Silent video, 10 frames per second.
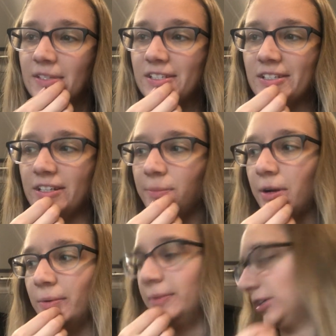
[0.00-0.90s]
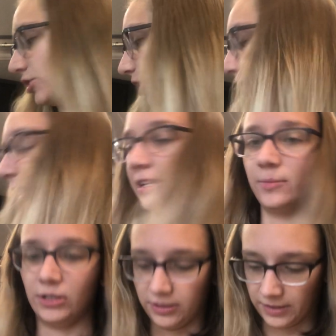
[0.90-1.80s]
She's gonna probably shove her head in
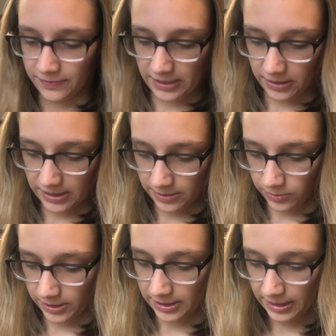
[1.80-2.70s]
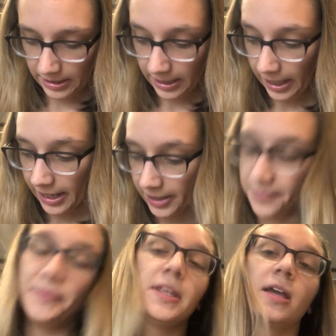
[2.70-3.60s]
the middle of this video at some point.
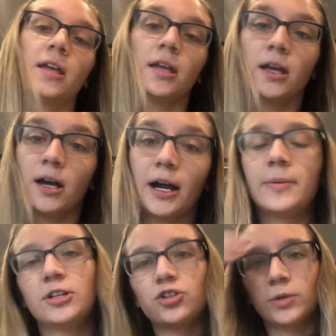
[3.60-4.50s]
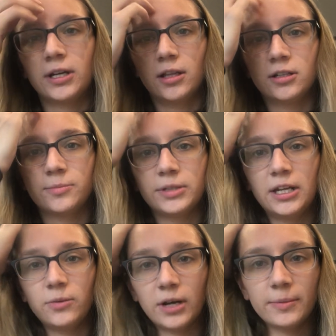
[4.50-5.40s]
I've been enjoying color
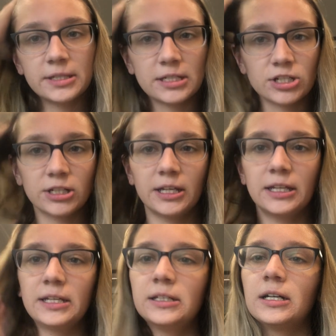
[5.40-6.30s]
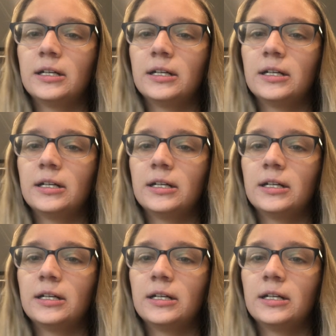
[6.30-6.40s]
completing when I've been stitching lately.